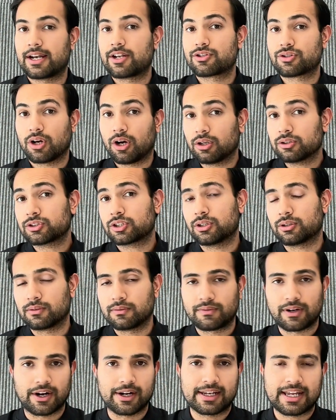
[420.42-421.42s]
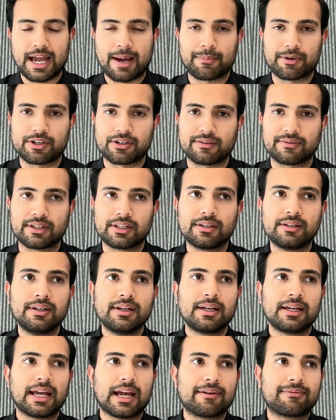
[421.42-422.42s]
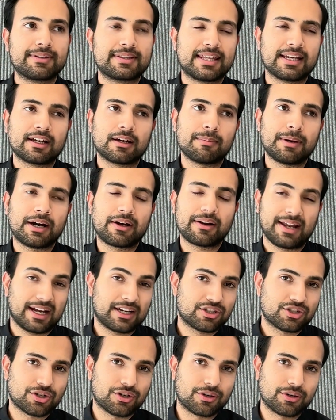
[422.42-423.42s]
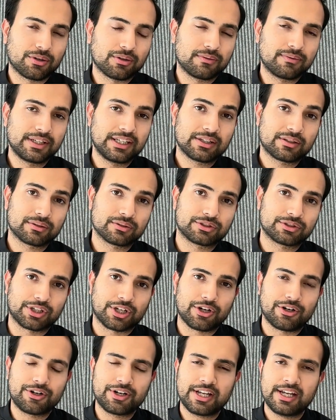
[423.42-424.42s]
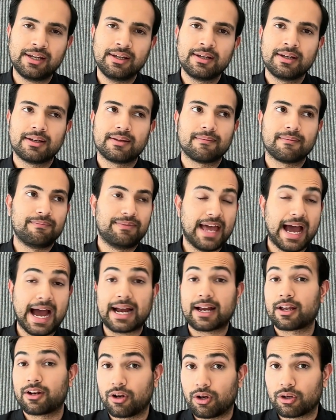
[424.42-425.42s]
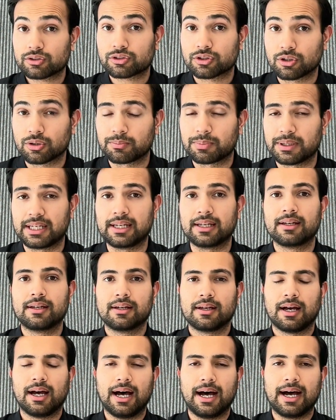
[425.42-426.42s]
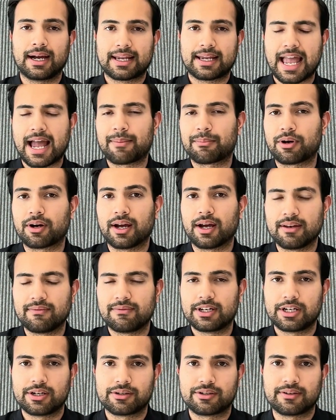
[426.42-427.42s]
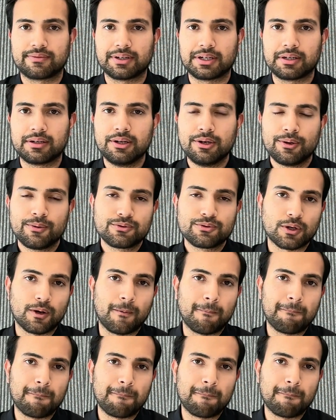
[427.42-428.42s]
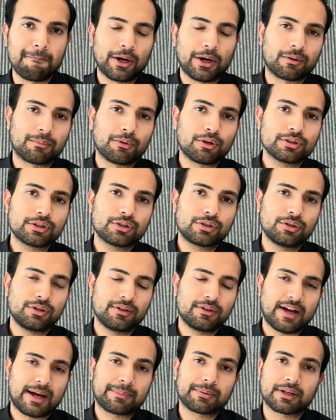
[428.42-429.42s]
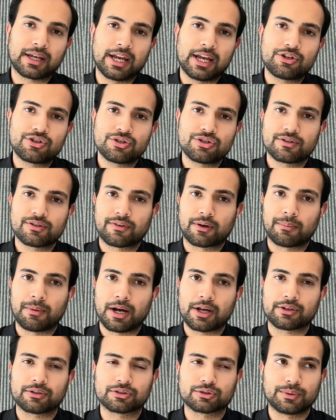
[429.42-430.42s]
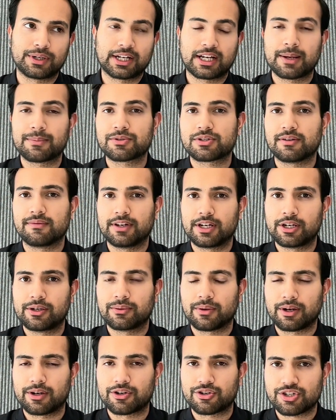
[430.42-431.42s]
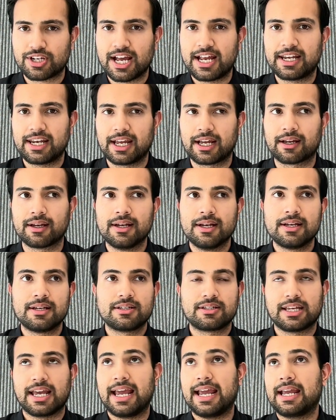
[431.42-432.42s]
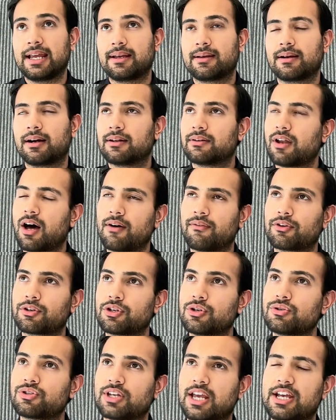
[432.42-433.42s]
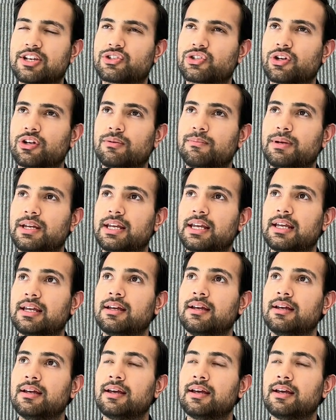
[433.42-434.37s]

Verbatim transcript: is also very camera-driven. If we think about external vehicle security, that can also be uh, camera and video-driven. So there are a multitude of applications of our models when it comes to video understanding. Say a novel use case could be